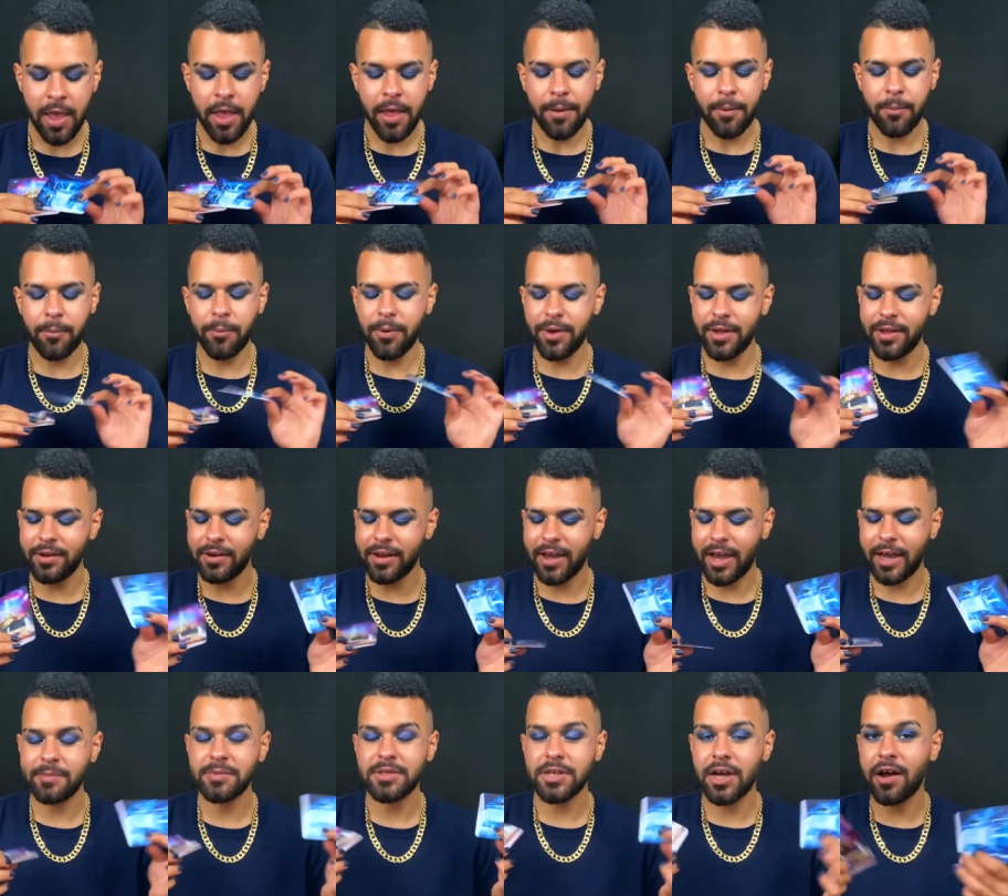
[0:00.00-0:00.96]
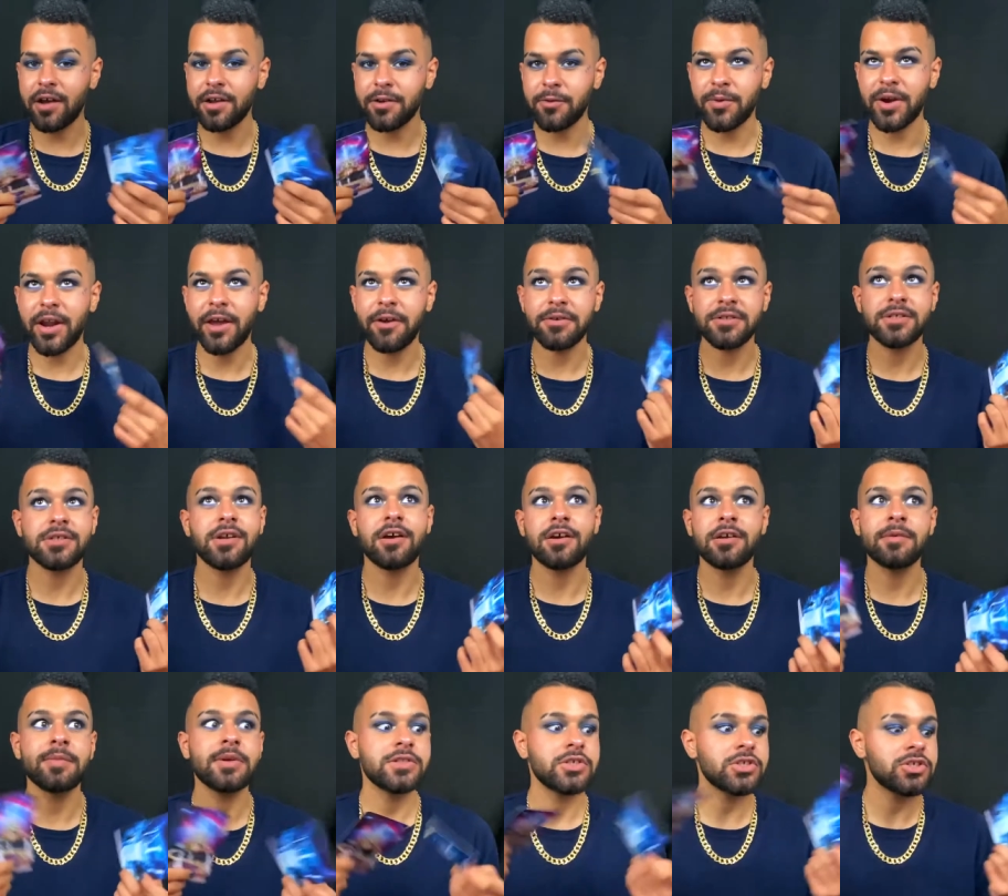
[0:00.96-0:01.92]
When I was talking
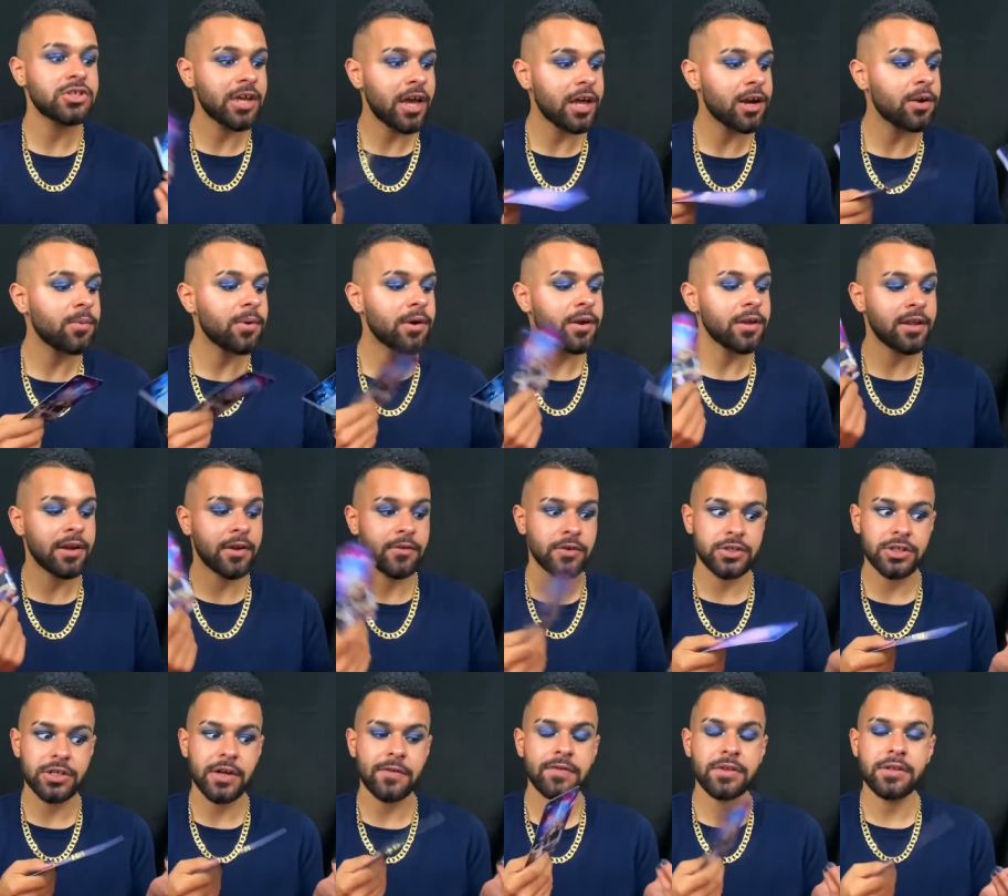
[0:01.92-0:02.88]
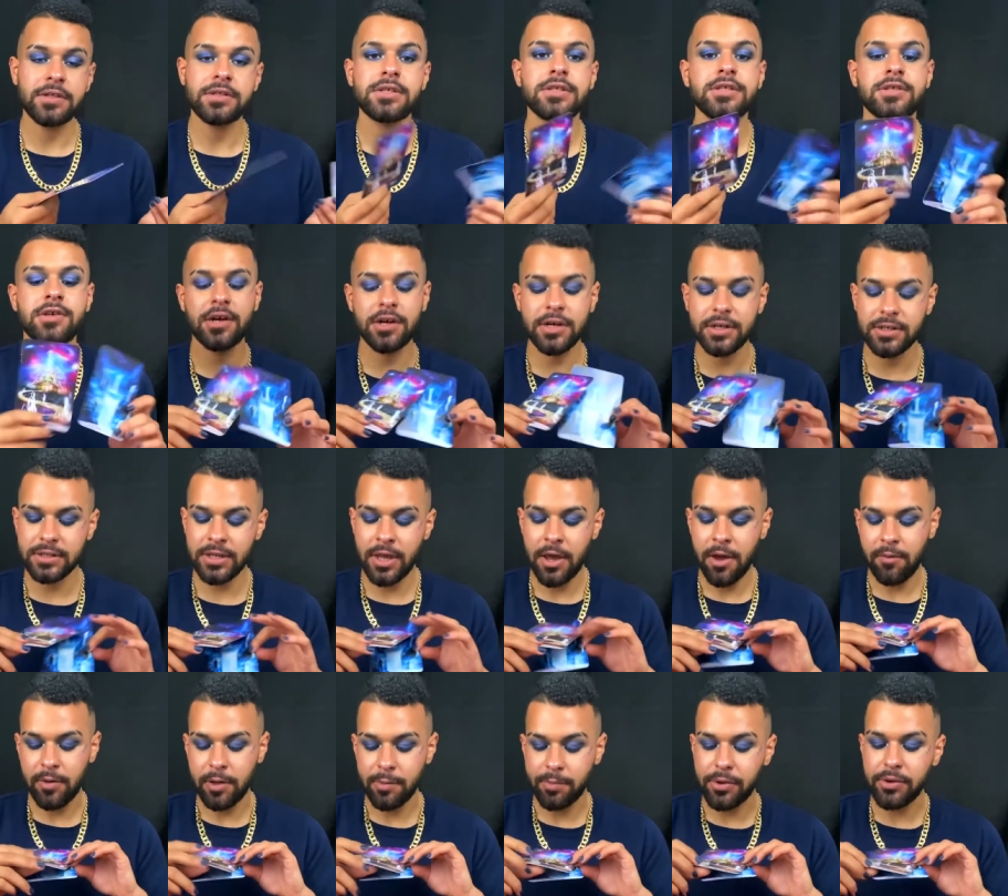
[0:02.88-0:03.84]
about the shadow work and I was shuffling these cards,
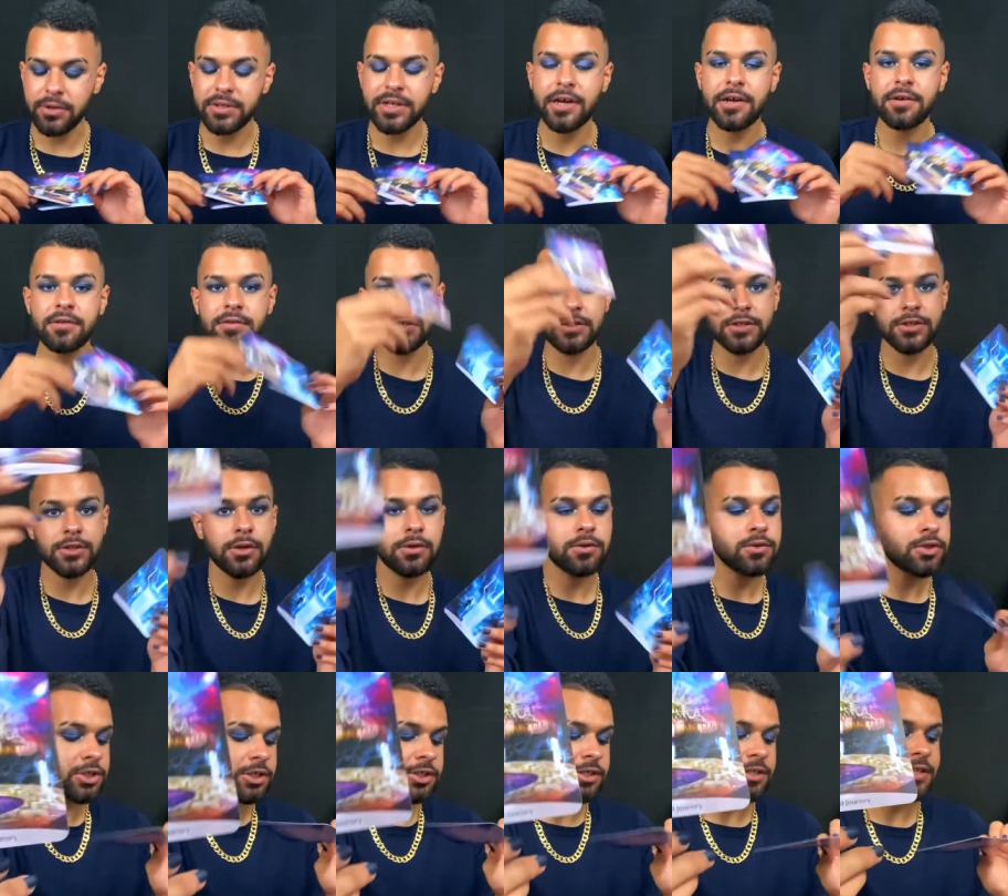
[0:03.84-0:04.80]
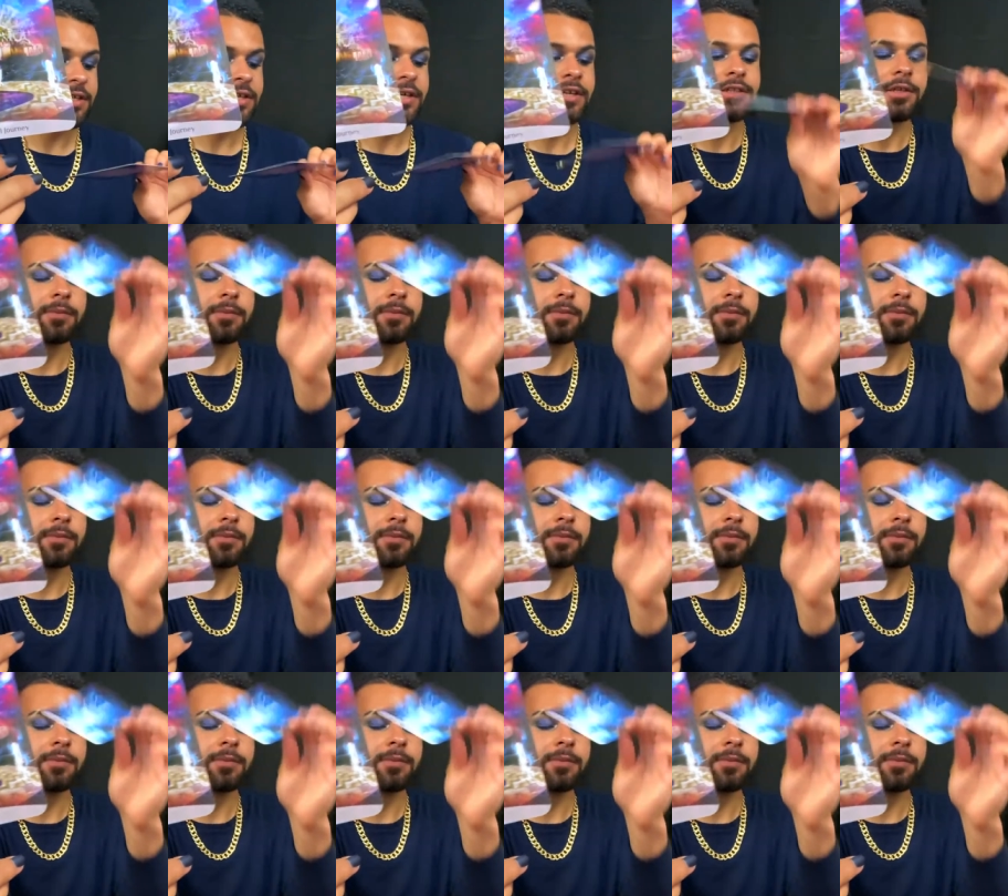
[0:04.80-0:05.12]
we pulled out the soul journey and the